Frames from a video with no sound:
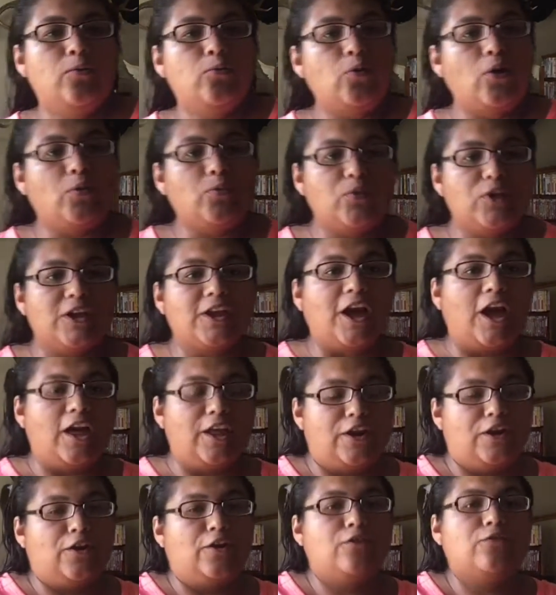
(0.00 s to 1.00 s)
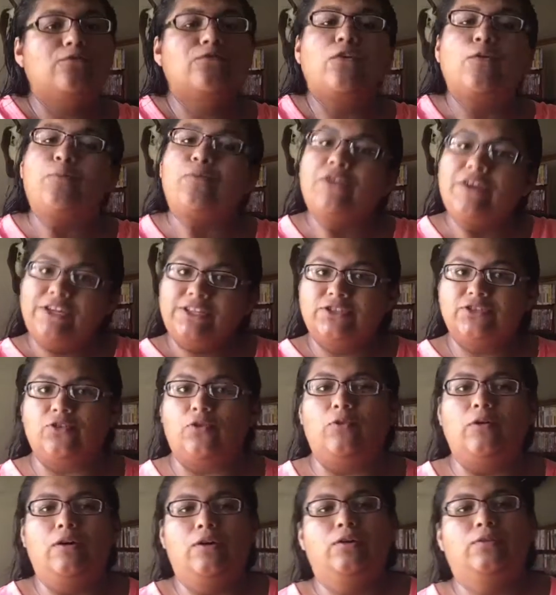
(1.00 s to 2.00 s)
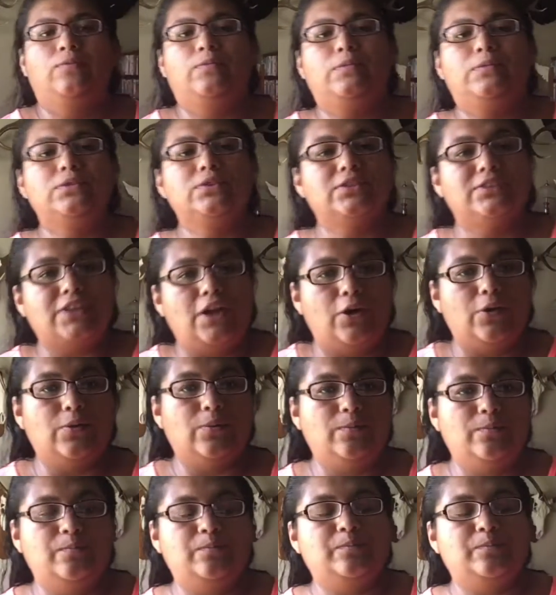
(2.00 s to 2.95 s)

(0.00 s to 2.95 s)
what we got her for preschool. So